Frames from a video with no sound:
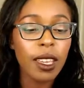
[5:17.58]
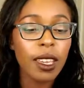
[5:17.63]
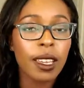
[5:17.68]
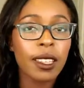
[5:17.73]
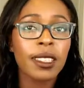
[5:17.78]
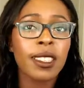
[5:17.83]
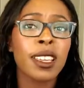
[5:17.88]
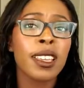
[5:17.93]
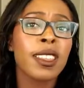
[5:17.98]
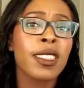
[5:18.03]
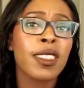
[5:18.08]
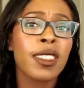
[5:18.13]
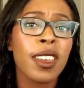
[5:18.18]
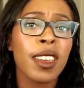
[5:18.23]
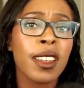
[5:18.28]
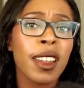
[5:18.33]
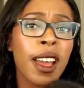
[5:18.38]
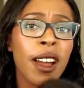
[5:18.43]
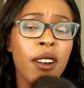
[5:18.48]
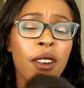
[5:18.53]
it did
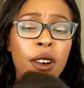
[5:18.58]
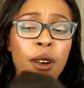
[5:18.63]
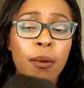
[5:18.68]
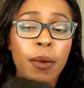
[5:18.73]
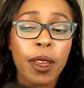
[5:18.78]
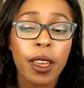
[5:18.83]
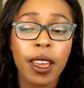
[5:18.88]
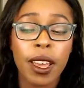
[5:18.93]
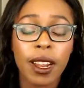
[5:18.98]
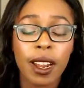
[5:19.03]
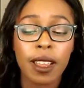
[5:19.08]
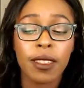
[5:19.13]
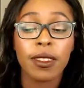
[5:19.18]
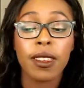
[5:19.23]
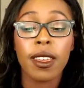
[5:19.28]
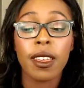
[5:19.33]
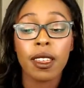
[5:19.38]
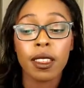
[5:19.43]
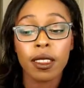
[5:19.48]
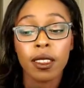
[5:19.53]
thin out a bit, and I
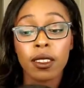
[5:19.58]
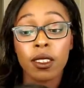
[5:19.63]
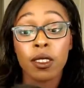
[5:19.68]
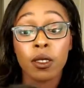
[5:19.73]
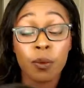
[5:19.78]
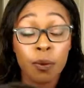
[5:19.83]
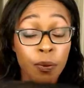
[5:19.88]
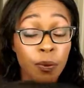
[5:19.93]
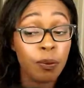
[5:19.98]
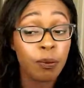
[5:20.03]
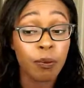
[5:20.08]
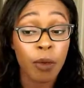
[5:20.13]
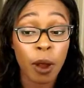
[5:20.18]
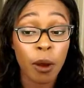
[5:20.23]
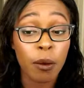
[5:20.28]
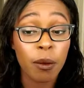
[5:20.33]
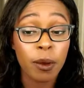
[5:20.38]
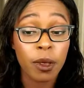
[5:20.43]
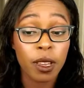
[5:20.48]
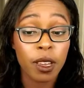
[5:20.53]
think this is
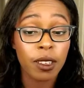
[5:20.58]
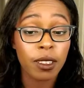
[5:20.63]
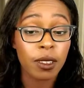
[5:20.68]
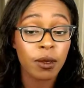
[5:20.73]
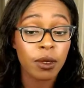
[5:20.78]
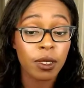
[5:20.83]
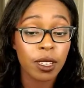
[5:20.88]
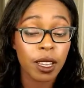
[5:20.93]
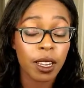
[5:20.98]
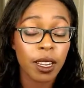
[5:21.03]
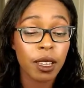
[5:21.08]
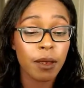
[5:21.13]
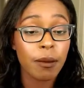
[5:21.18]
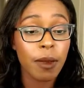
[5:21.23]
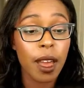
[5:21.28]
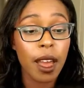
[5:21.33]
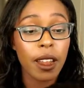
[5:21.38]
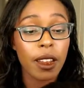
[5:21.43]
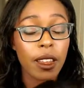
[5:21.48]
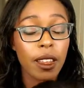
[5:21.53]
probably because it was getting
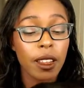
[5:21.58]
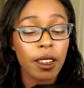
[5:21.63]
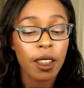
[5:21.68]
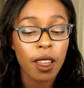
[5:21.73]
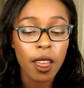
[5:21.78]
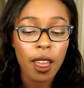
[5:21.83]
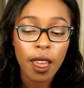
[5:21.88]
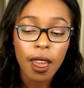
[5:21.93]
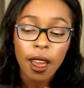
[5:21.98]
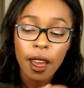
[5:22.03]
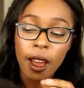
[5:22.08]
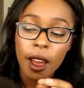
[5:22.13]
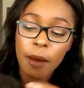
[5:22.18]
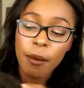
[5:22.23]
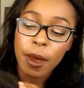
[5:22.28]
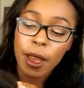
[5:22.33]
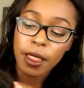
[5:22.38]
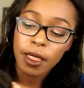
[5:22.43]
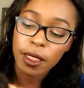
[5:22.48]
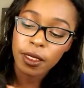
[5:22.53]
matted
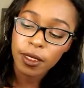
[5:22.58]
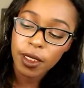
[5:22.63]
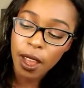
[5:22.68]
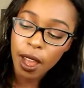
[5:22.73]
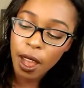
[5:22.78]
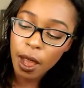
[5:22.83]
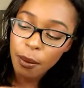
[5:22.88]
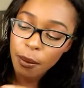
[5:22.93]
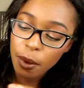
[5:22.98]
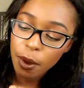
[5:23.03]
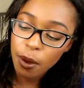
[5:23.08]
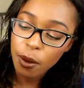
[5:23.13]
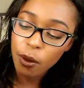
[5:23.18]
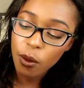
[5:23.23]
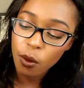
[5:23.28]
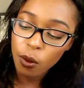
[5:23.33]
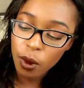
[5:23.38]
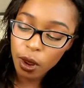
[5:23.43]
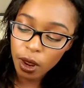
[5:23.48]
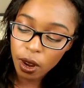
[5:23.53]
at the
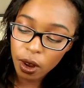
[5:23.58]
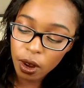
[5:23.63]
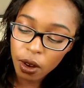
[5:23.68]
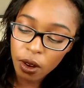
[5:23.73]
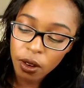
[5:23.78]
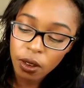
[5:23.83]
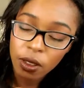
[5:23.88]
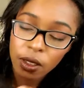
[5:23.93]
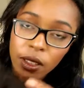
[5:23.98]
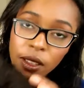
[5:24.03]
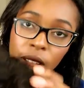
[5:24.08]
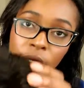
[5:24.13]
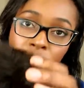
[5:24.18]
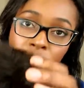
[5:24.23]
top where